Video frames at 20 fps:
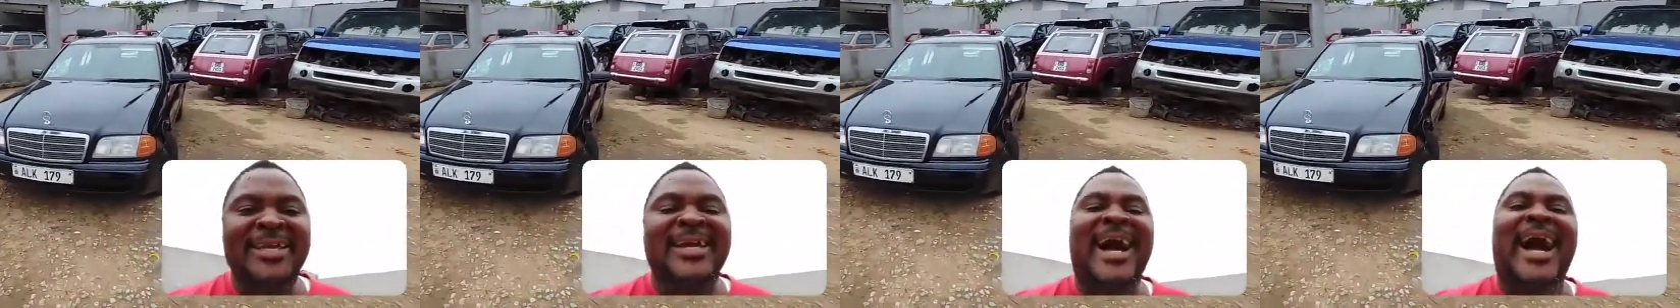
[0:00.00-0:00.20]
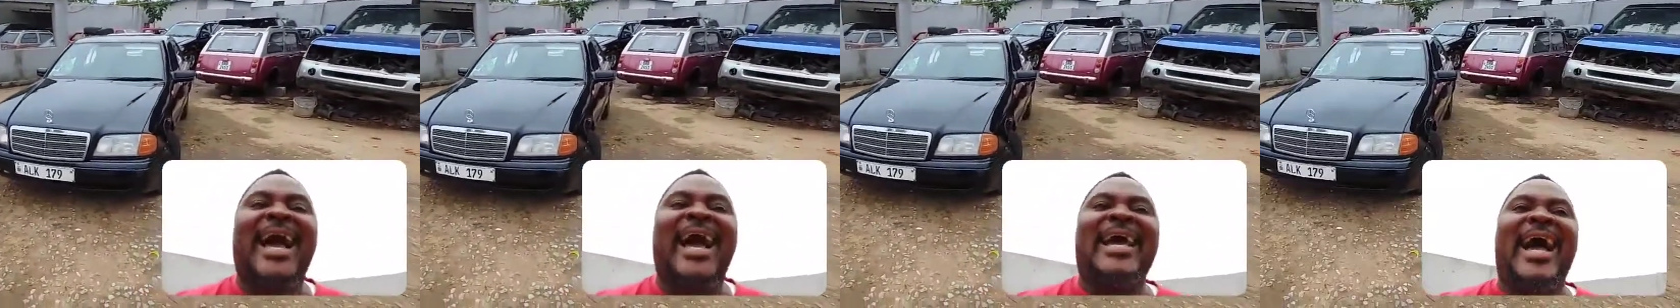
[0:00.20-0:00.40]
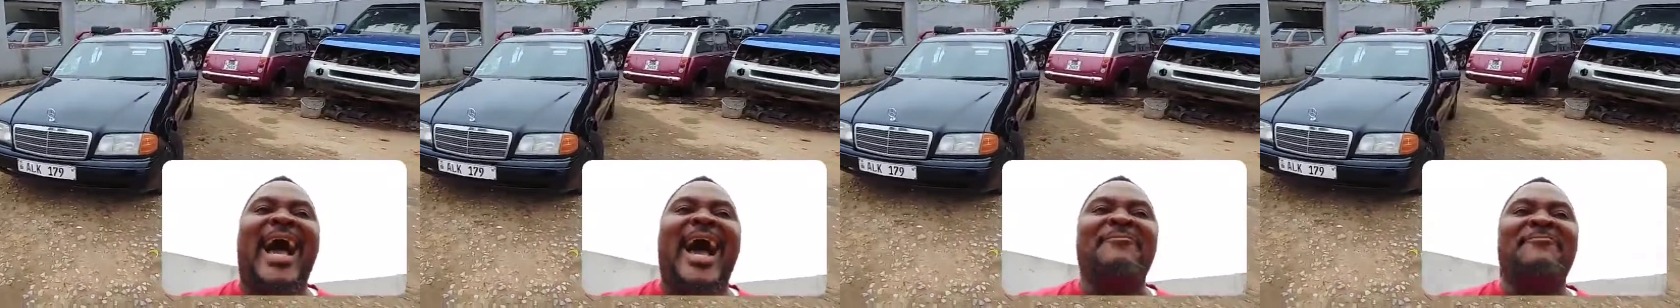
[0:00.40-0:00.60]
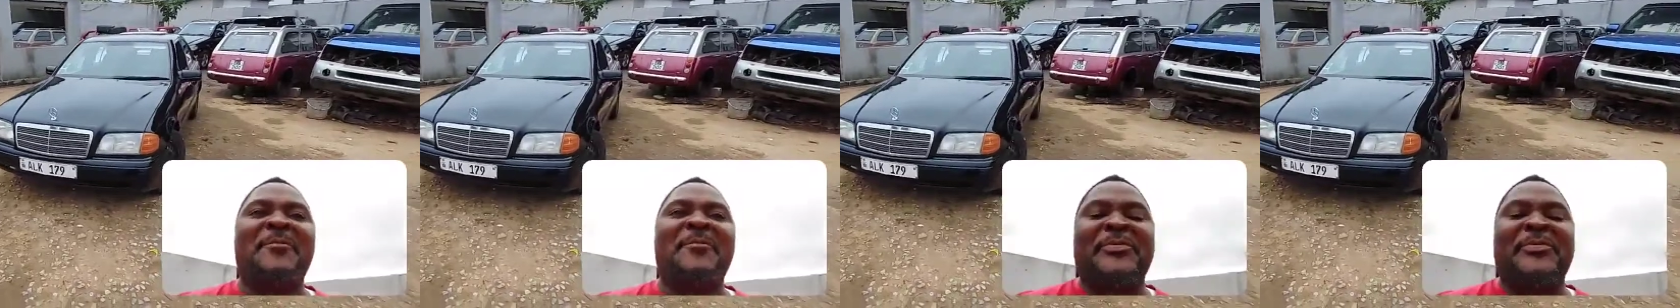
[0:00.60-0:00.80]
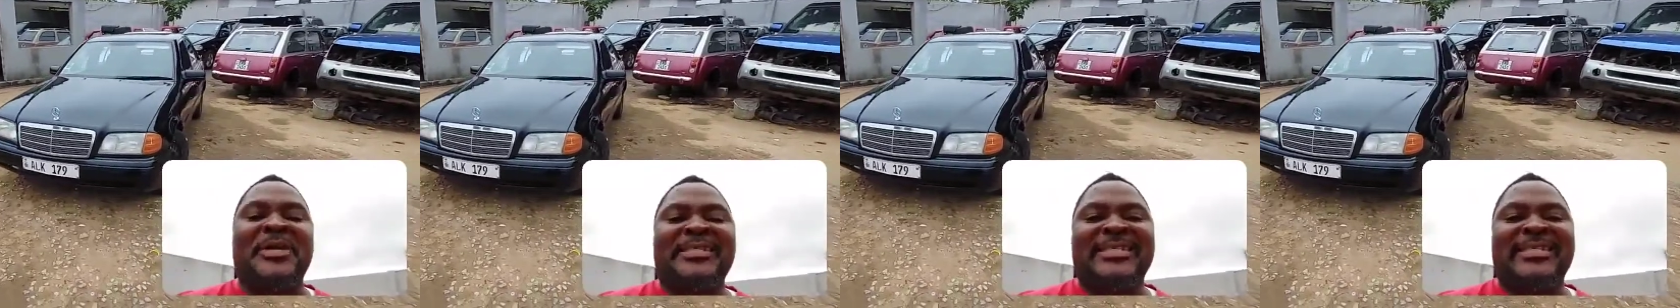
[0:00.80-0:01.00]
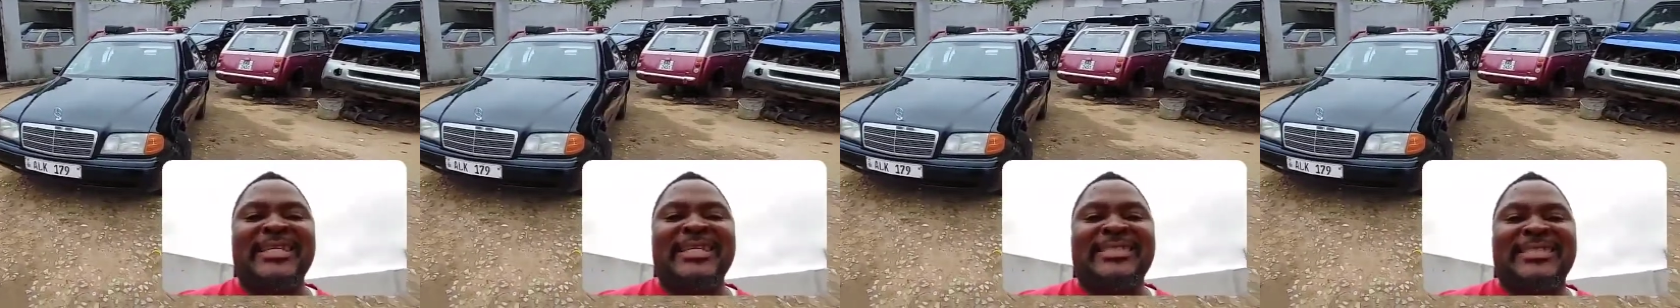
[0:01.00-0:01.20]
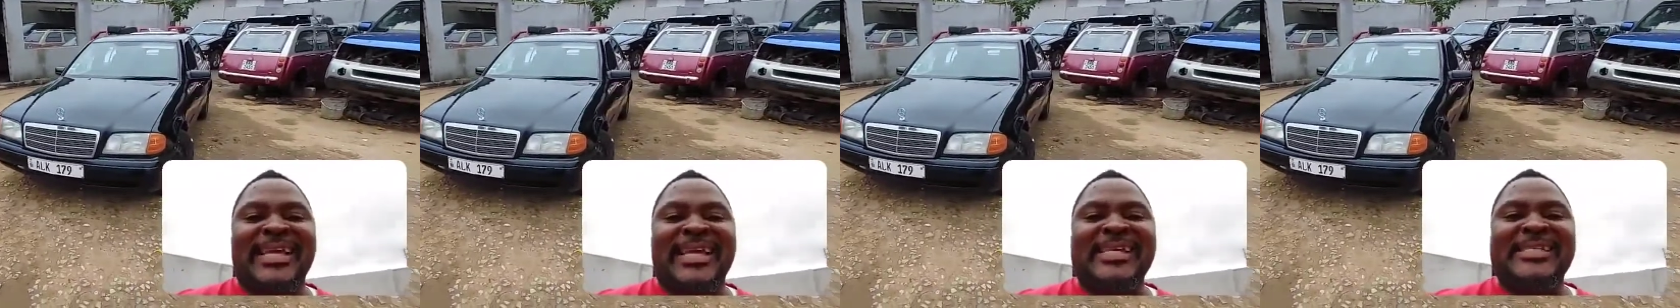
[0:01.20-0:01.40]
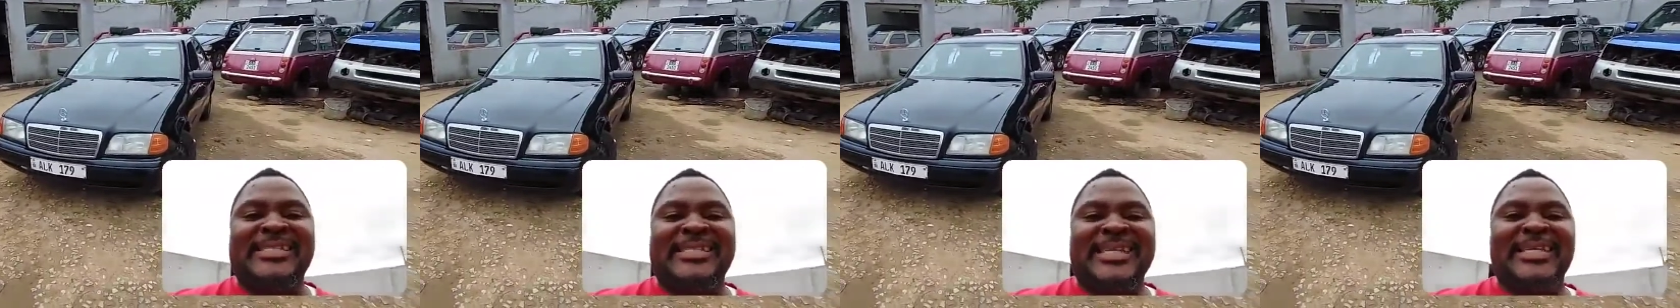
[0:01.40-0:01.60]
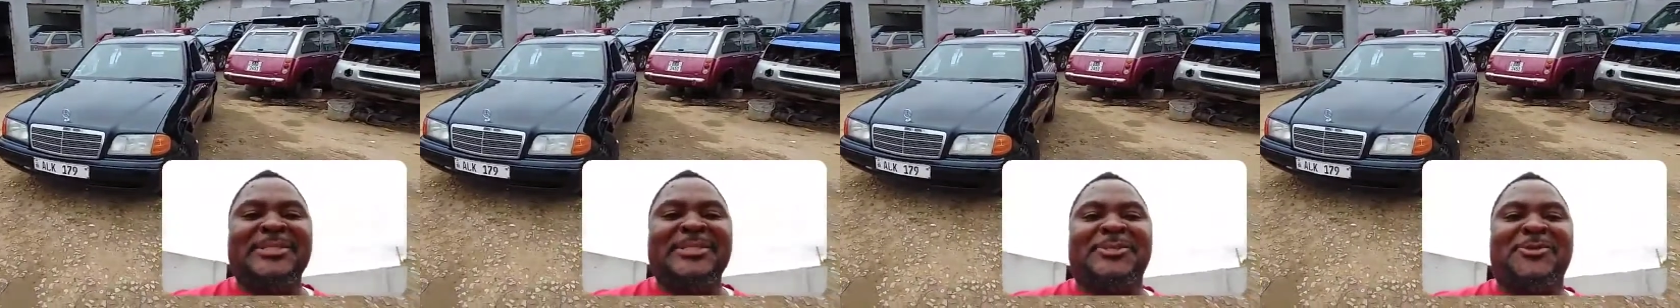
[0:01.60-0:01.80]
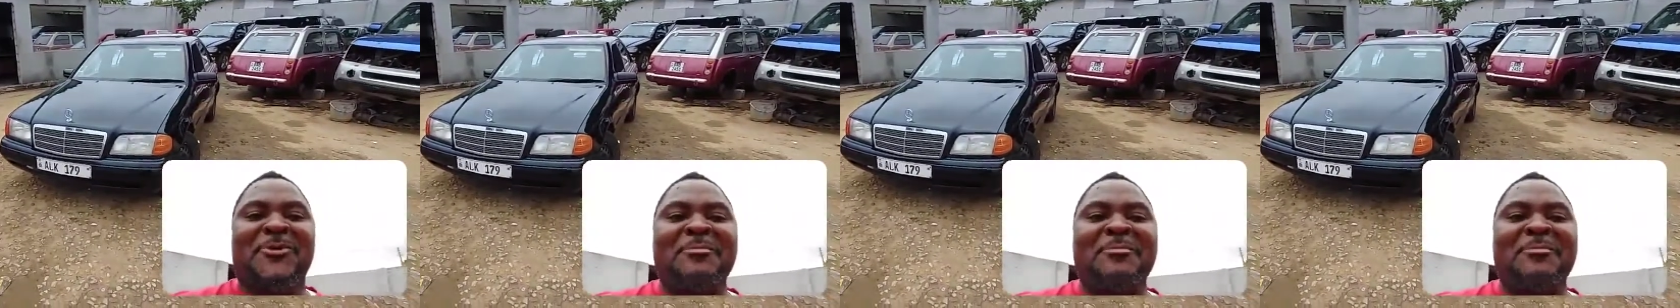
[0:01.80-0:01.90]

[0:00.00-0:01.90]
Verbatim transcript: I have a presentation to